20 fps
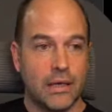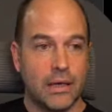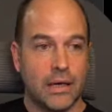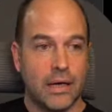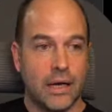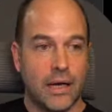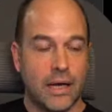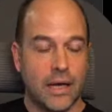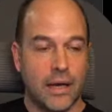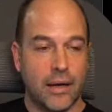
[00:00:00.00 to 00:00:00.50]

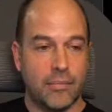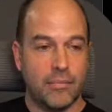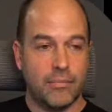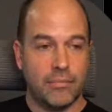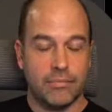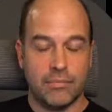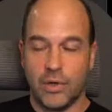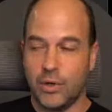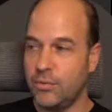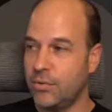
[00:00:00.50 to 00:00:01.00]

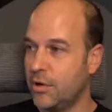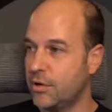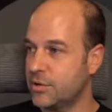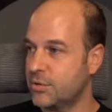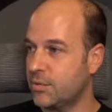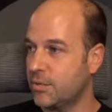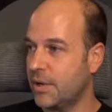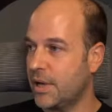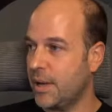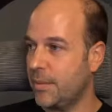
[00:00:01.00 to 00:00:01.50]
Who knows
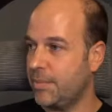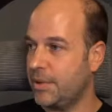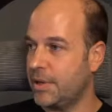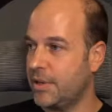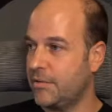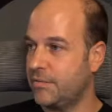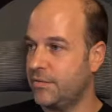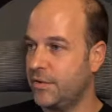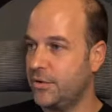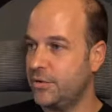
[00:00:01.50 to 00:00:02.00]
what will happen in
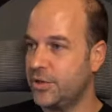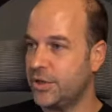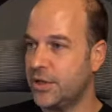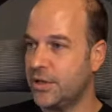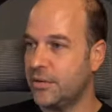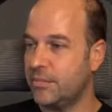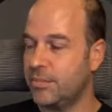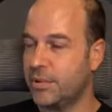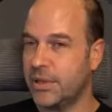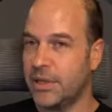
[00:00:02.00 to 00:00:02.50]
the future,
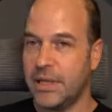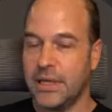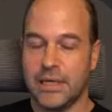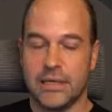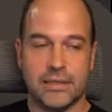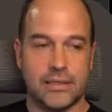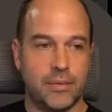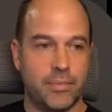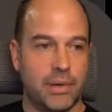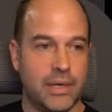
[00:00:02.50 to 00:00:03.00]
but
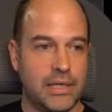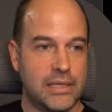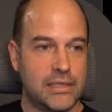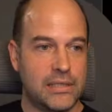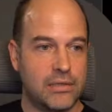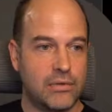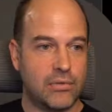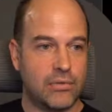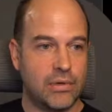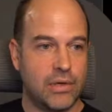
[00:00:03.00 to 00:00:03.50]
that depends
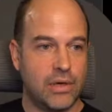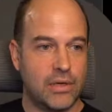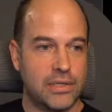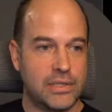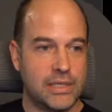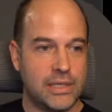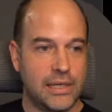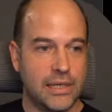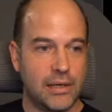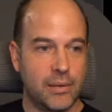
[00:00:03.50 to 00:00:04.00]
on us
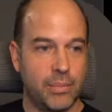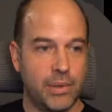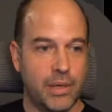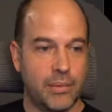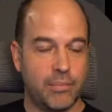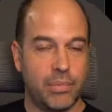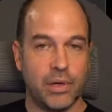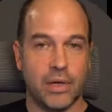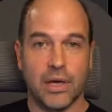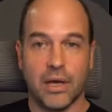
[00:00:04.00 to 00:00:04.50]
a little bit,
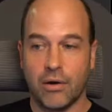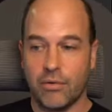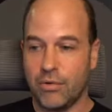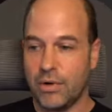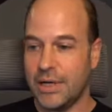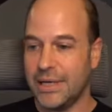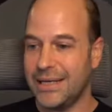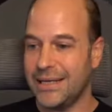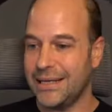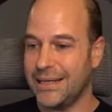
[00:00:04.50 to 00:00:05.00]
but
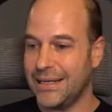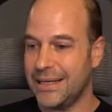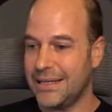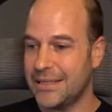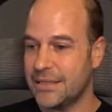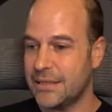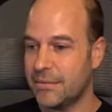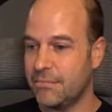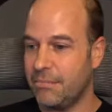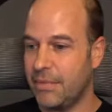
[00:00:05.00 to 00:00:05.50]
currently it
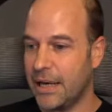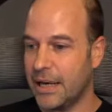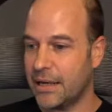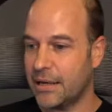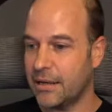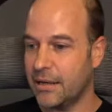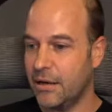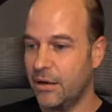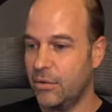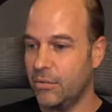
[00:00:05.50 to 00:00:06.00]
is Mac
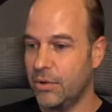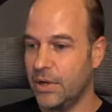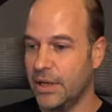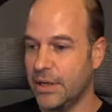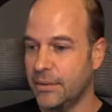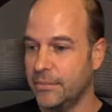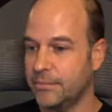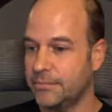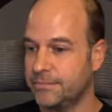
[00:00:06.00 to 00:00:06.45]
only.